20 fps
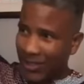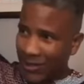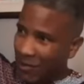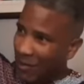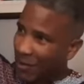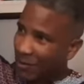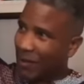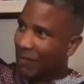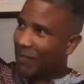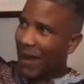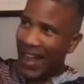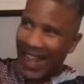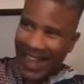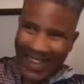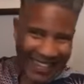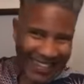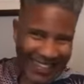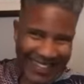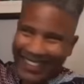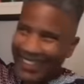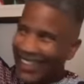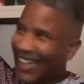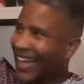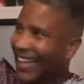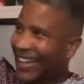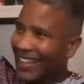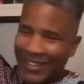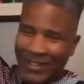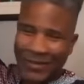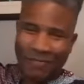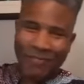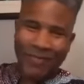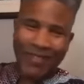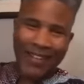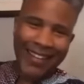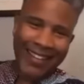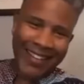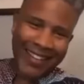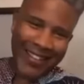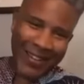Remember back in the day, you
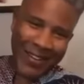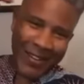go